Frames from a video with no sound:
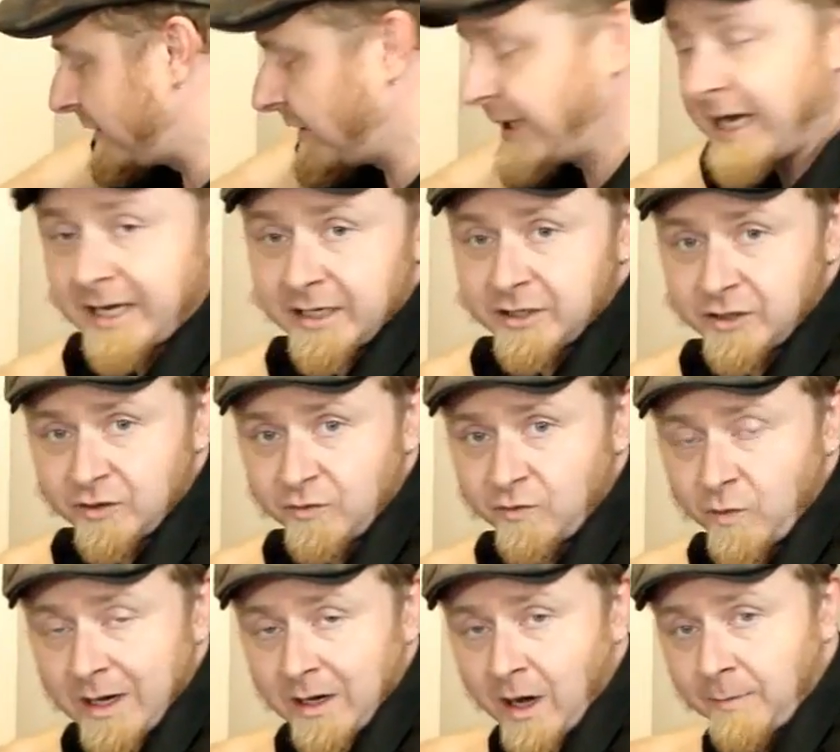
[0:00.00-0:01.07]
to get into
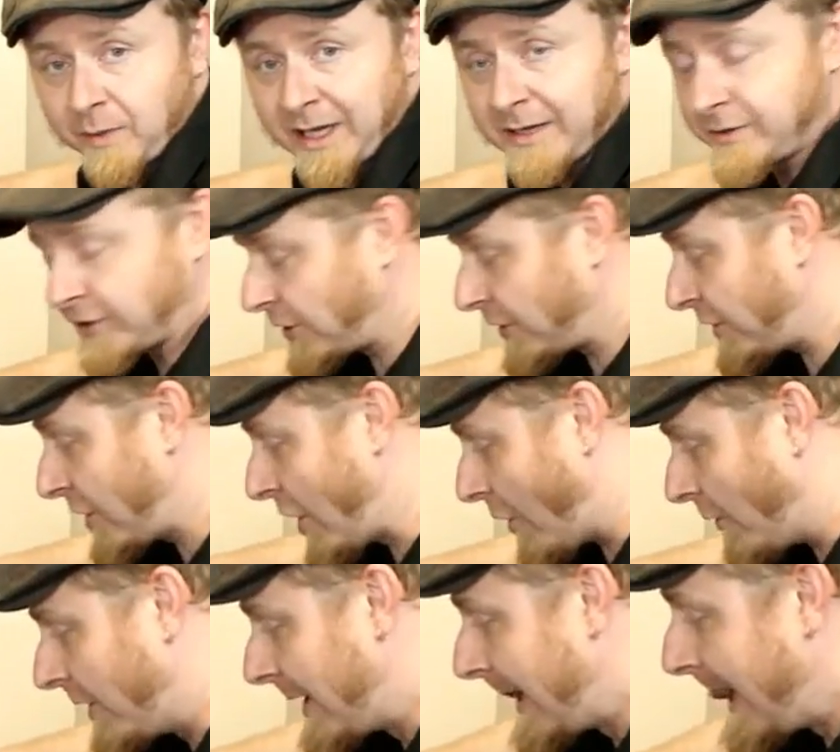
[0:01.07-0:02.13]
where our plants are going to
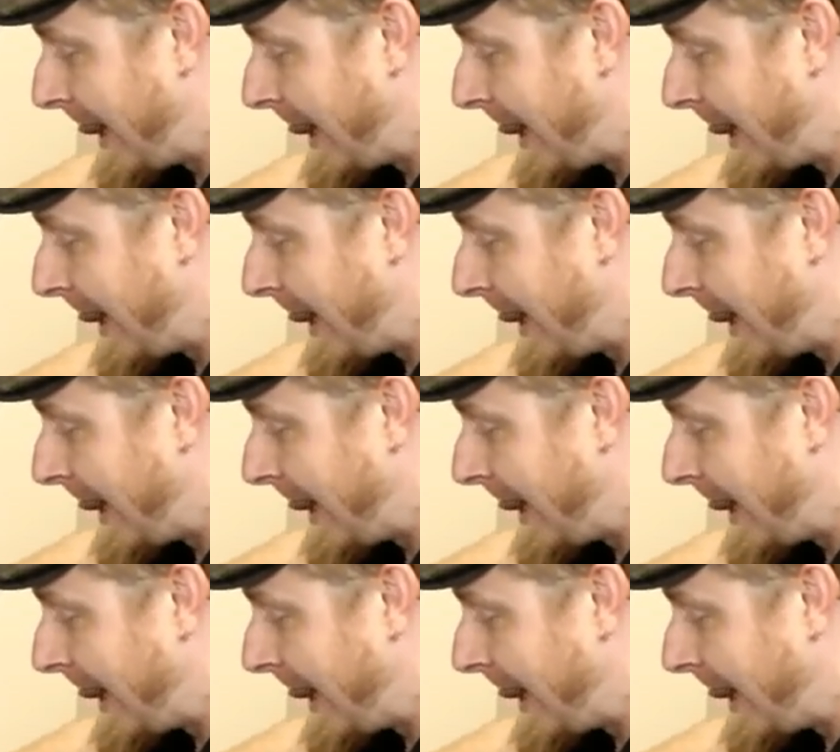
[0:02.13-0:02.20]
go.